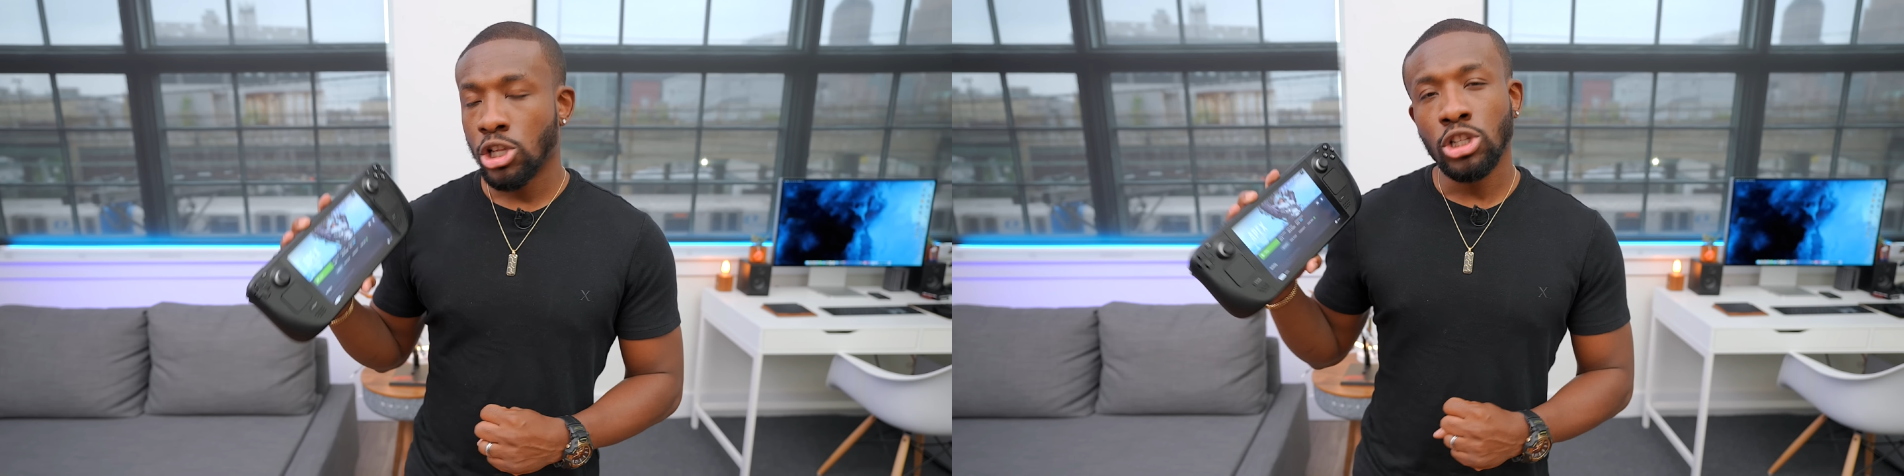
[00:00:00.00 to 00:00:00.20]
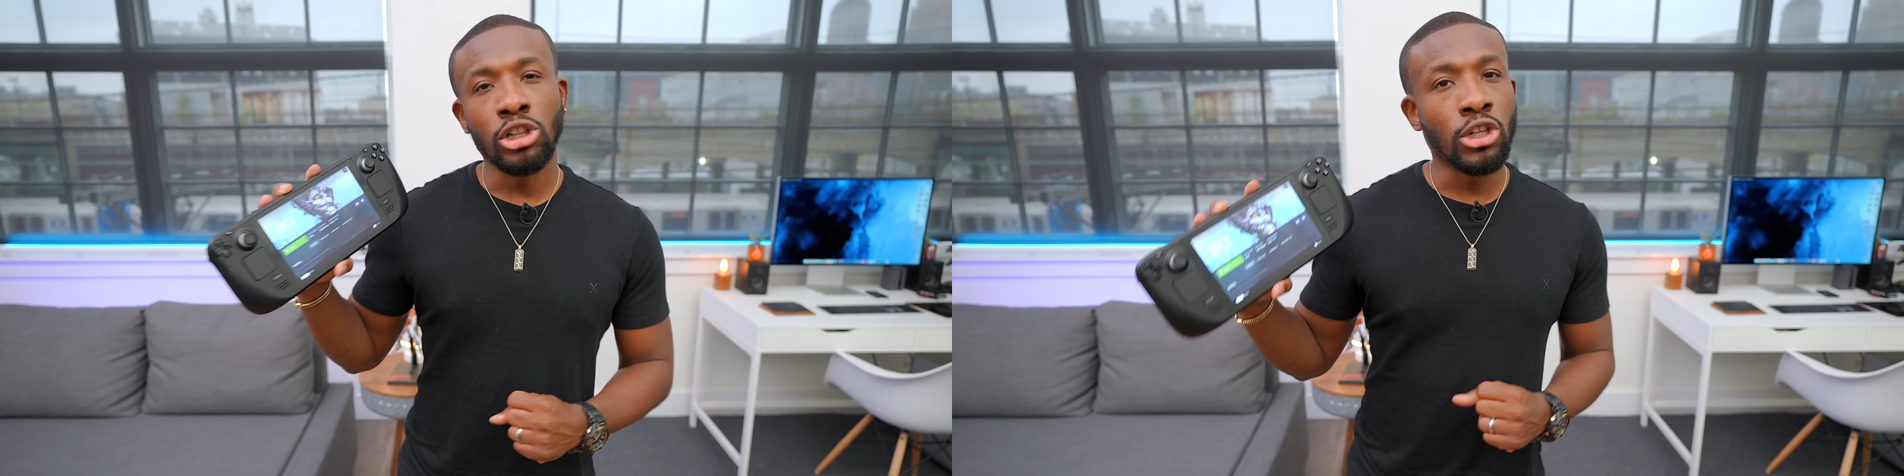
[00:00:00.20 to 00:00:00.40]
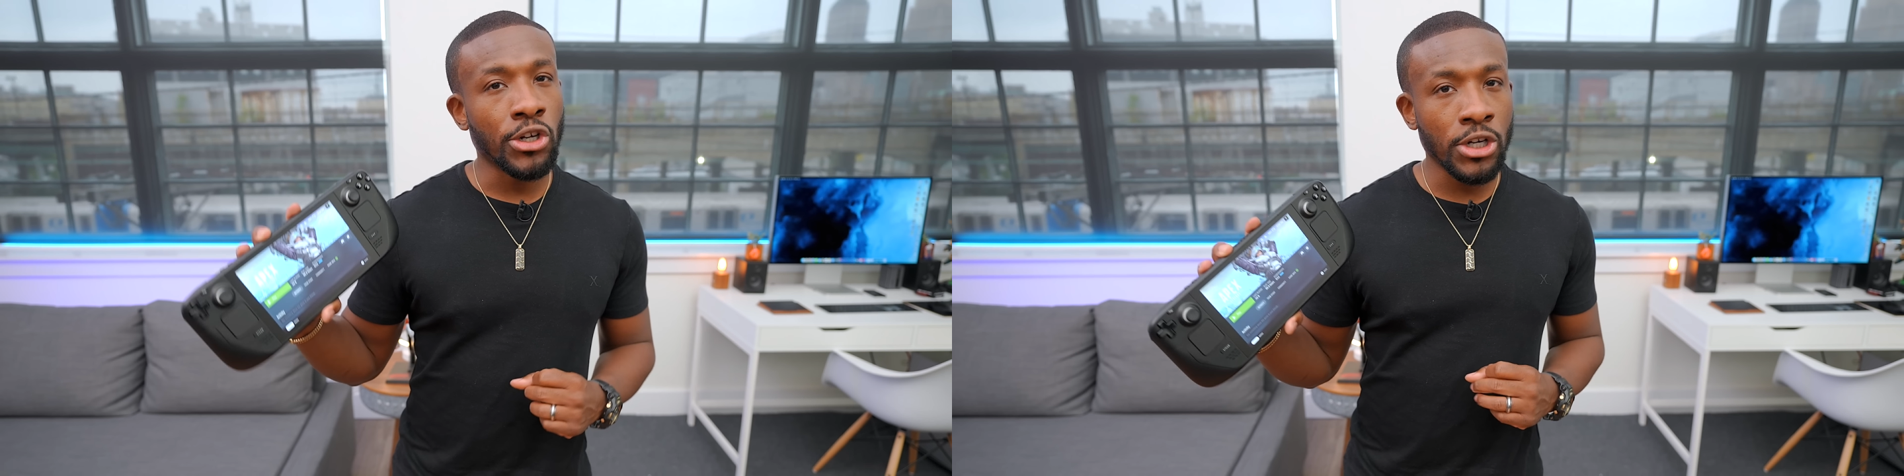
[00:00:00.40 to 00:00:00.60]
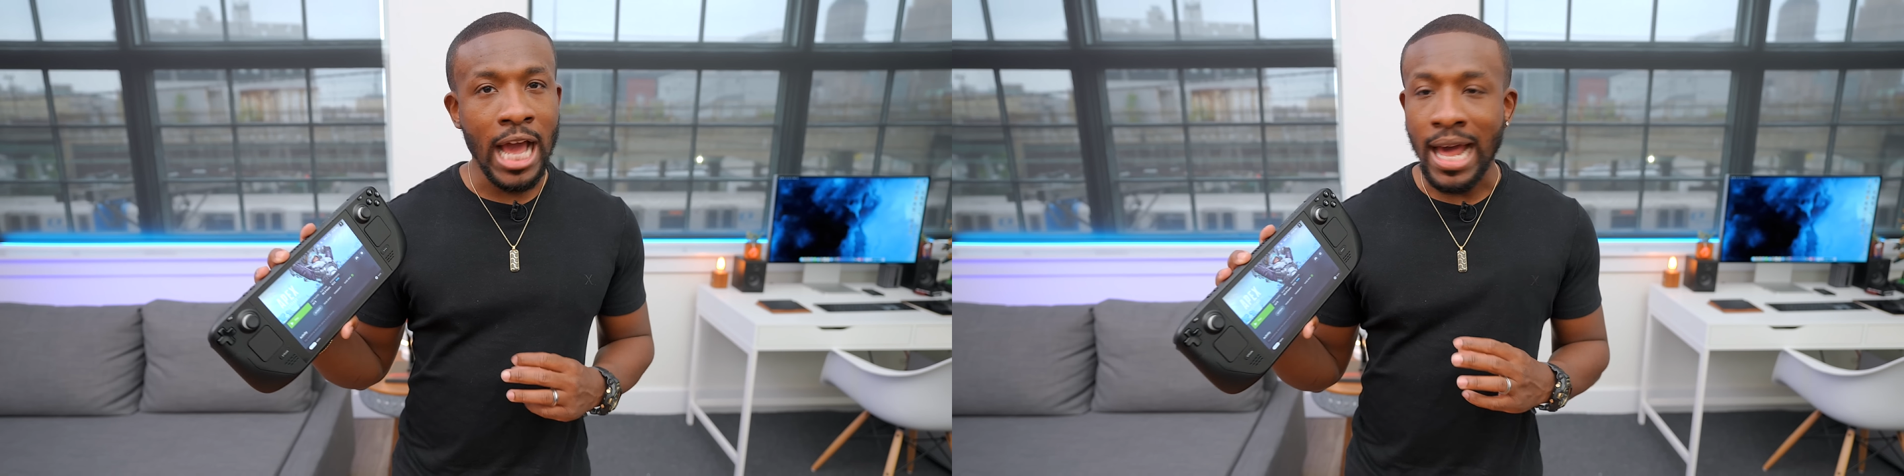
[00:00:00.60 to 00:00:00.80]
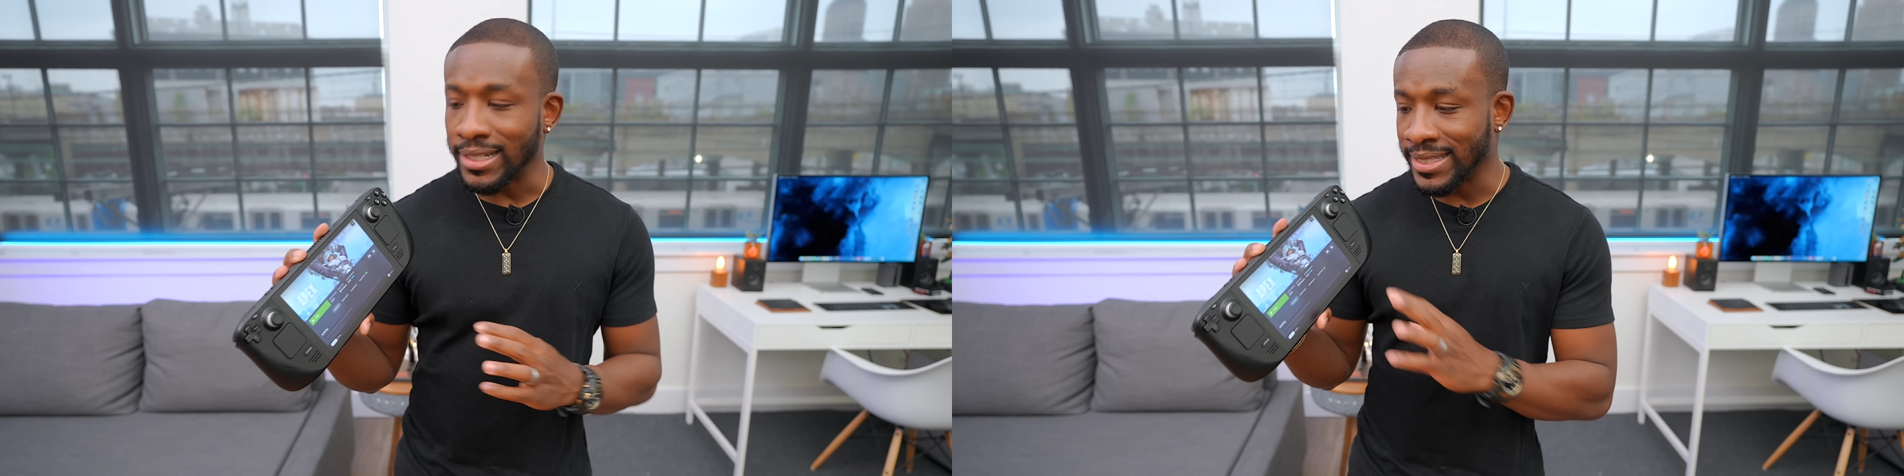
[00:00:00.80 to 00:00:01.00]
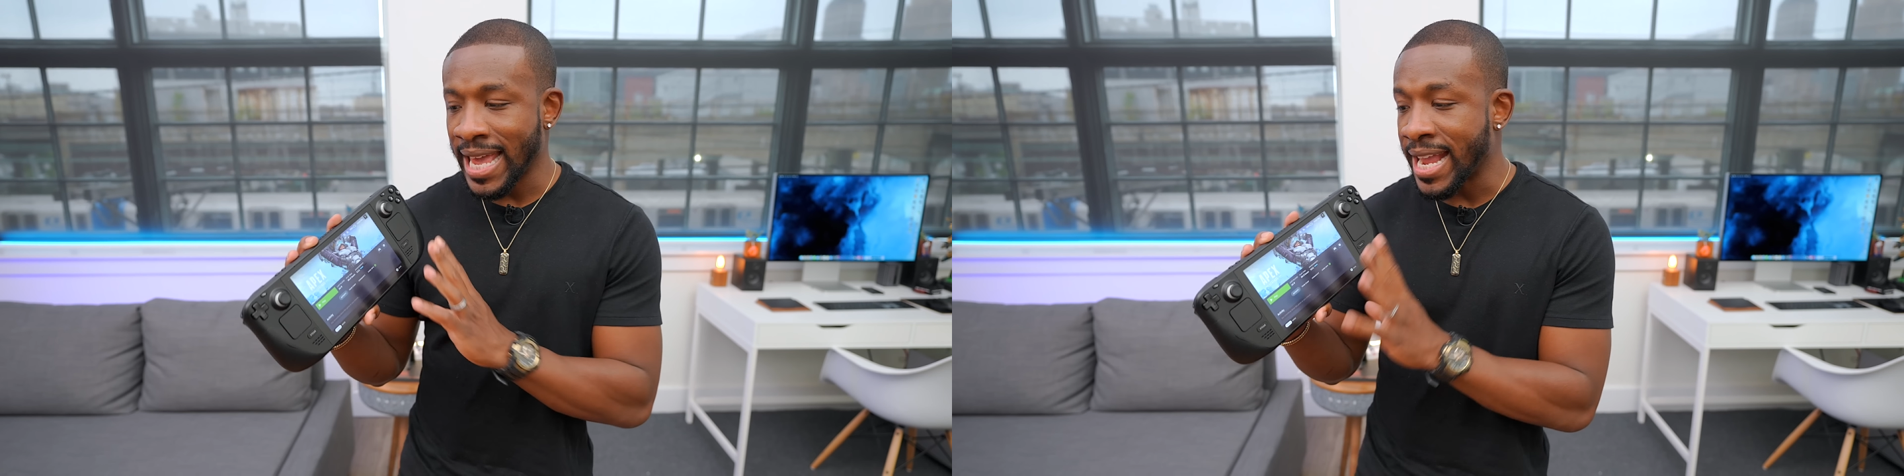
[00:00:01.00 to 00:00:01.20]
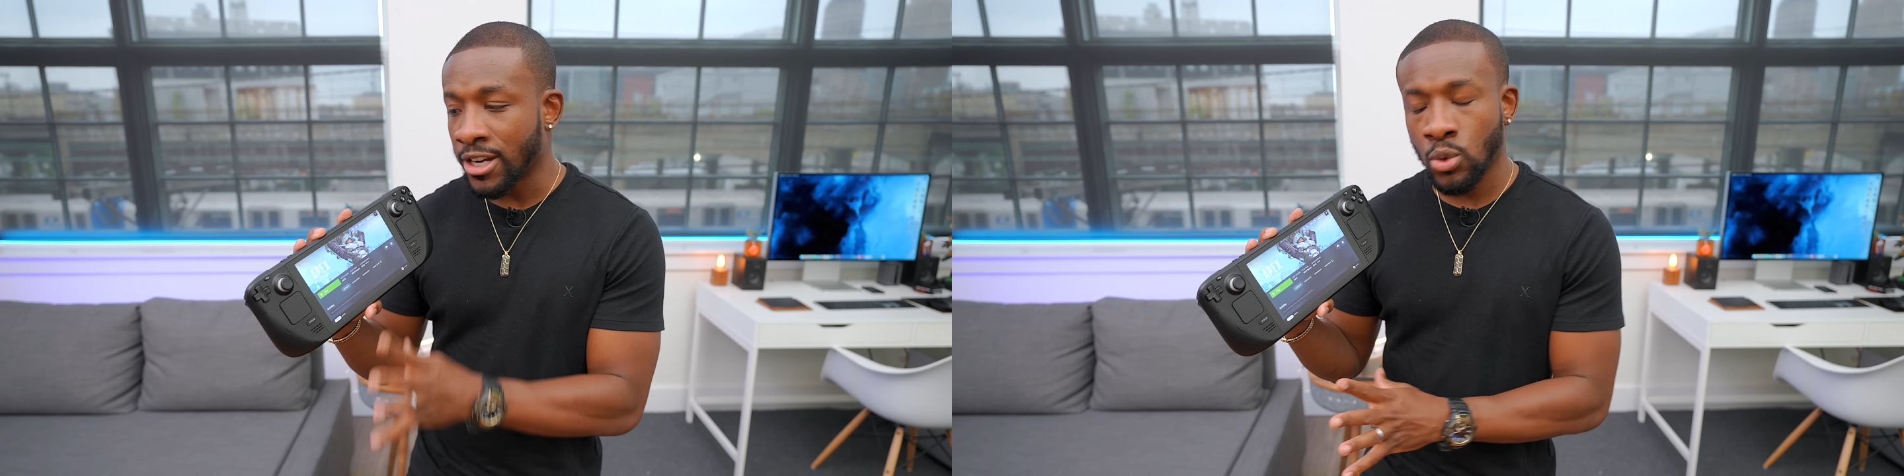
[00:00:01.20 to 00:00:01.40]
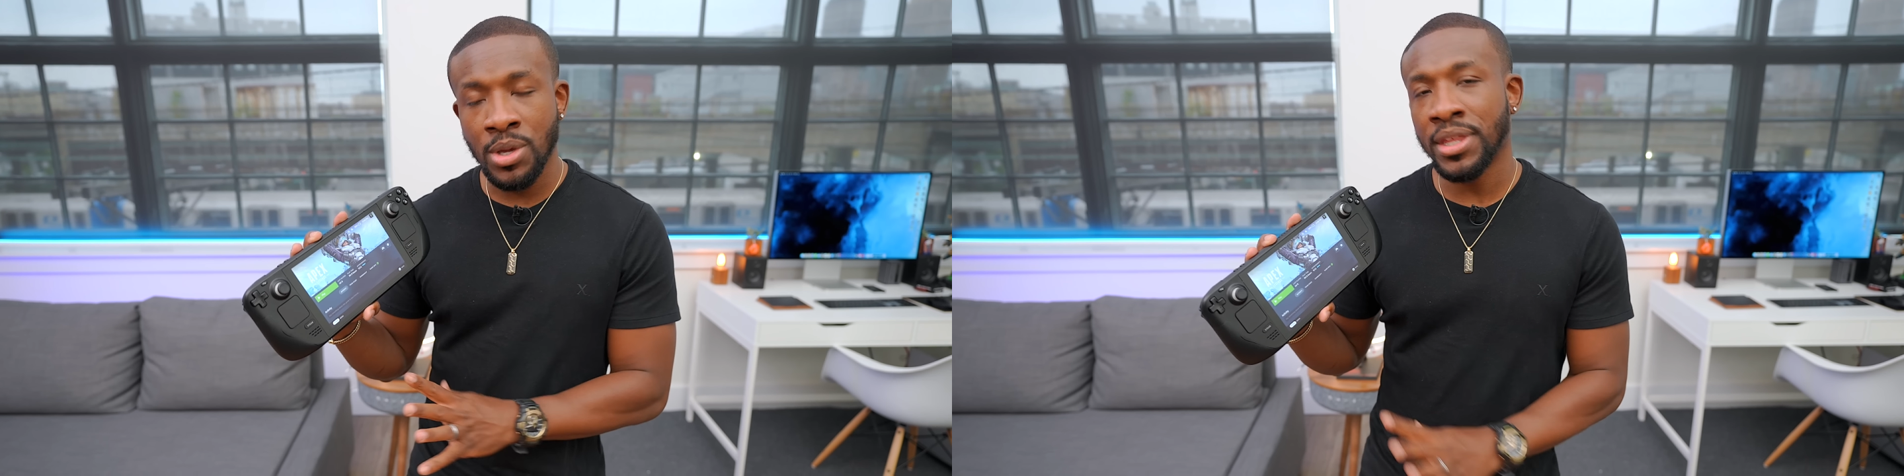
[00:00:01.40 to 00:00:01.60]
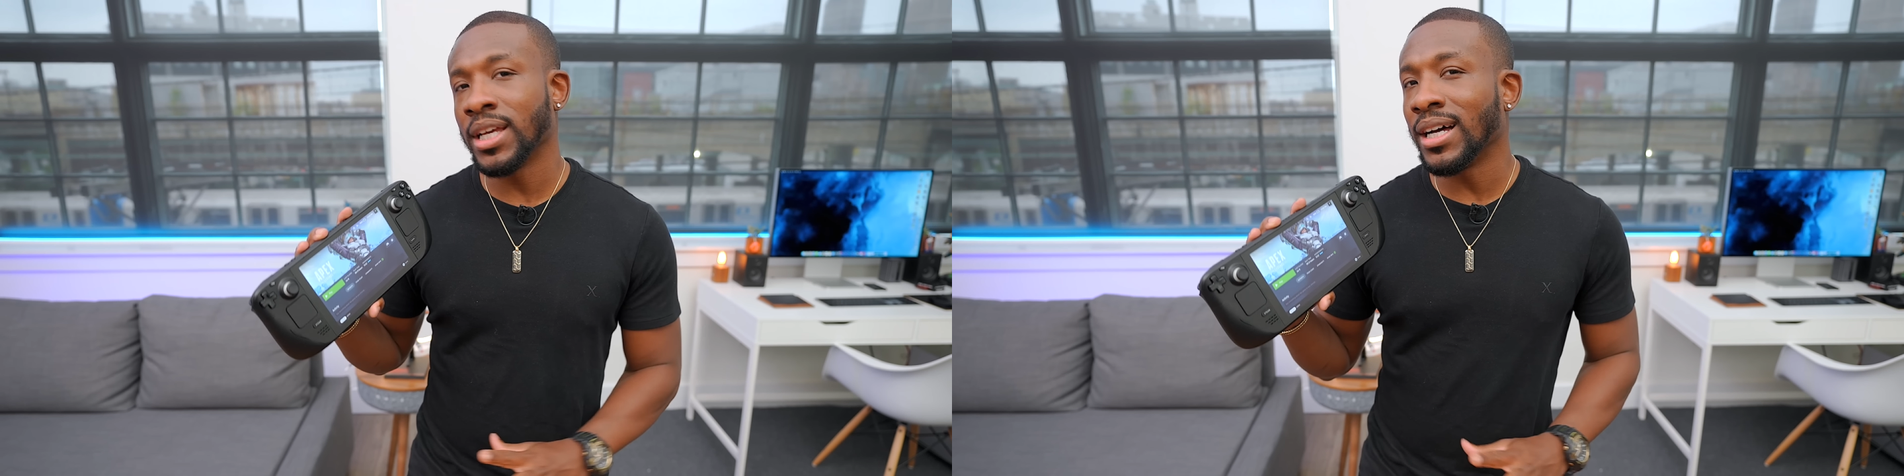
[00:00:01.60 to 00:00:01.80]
learn how to tinker with it